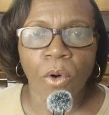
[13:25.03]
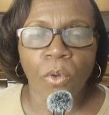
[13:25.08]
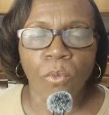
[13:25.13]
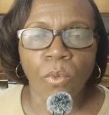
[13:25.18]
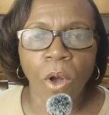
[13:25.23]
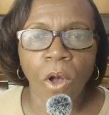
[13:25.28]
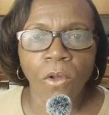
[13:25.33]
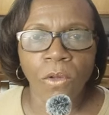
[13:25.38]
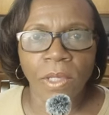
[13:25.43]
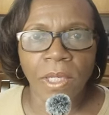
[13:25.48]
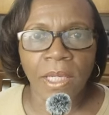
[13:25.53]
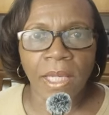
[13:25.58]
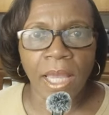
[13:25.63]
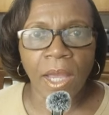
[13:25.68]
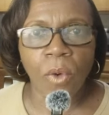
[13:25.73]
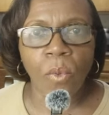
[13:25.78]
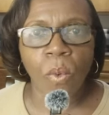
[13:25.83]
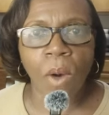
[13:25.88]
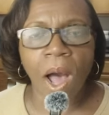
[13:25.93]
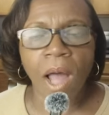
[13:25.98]
rolling
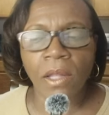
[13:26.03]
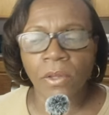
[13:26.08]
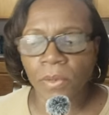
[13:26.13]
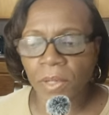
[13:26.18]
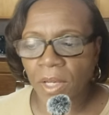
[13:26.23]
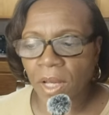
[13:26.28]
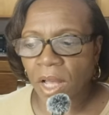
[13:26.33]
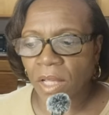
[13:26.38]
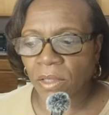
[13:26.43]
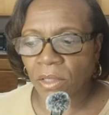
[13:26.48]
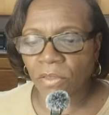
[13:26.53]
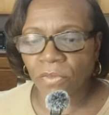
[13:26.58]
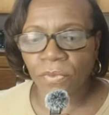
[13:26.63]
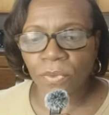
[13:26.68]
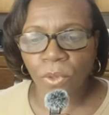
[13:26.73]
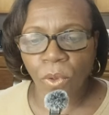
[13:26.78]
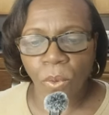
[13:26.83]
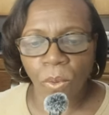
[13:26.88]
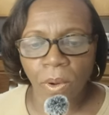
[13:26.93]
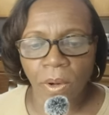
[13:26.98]
and wallowing on the
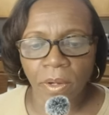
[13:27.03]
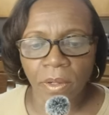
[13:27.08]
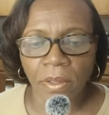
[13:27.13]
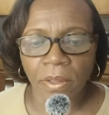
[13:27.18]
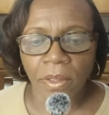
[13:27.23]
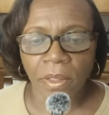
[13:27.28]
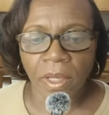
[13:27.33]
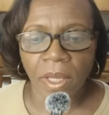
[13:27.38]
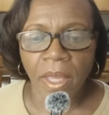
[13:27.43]
floor,